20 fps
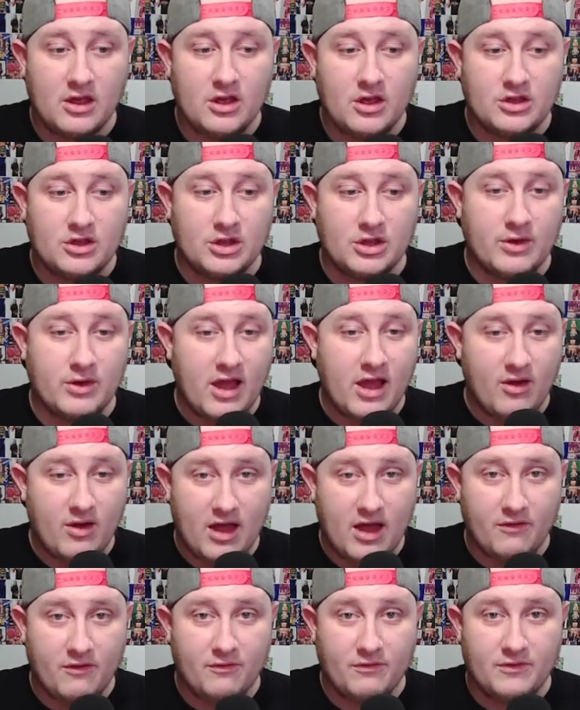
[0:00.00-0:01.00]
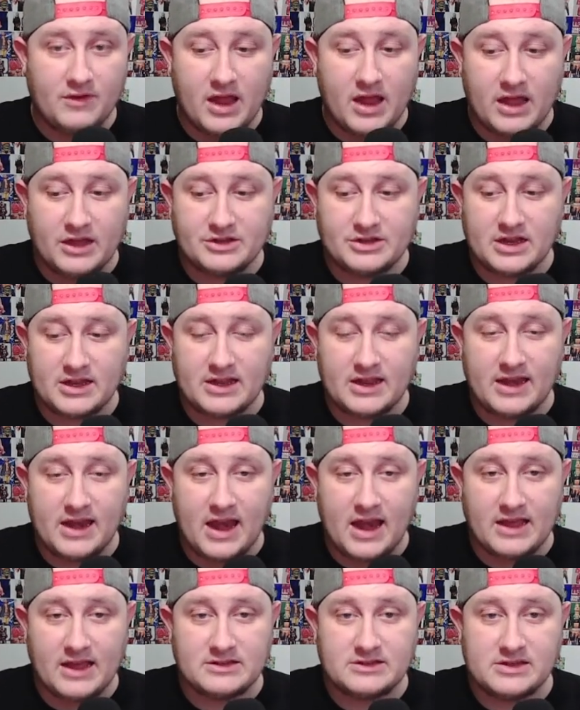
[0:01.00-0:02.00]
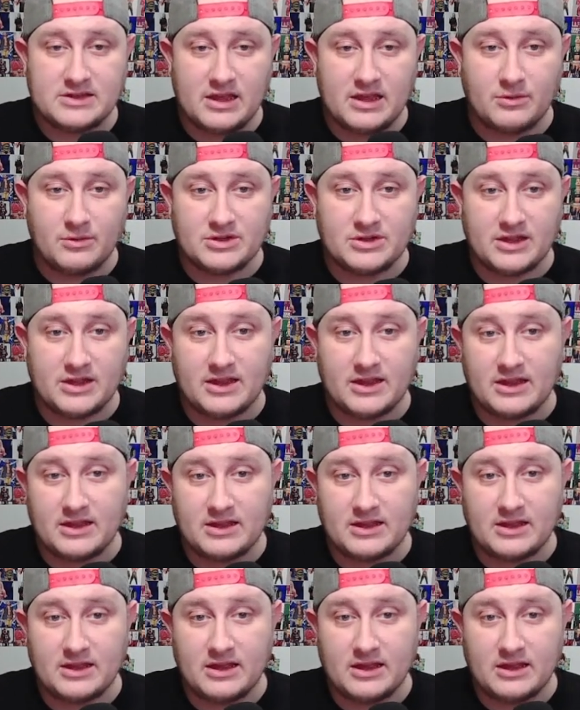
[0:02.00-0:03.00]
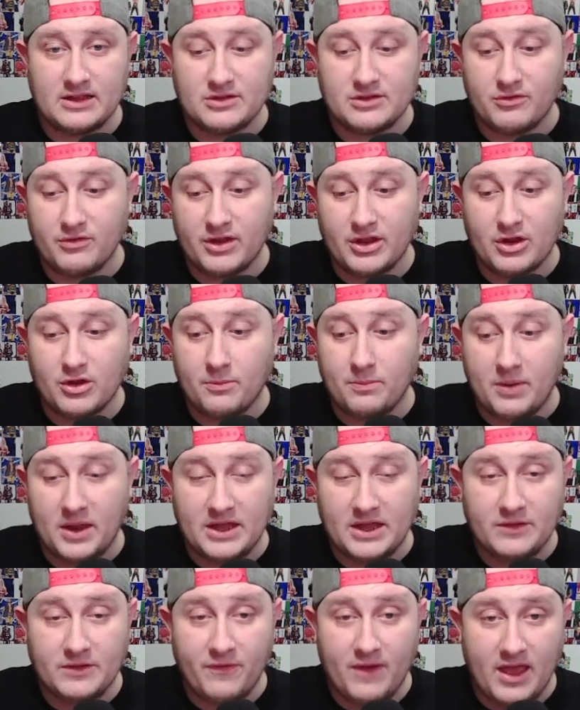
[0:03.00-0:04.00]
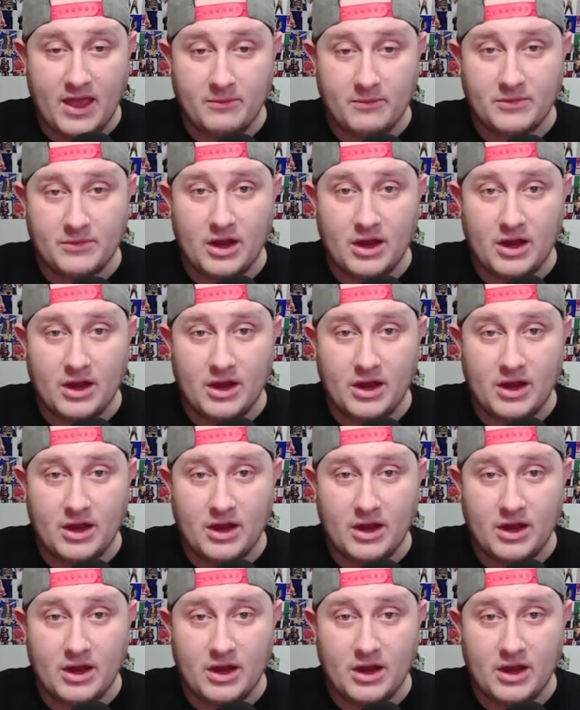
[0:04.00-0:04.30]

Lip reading: You now have Dijak in NXT, which I think is a really good place for him.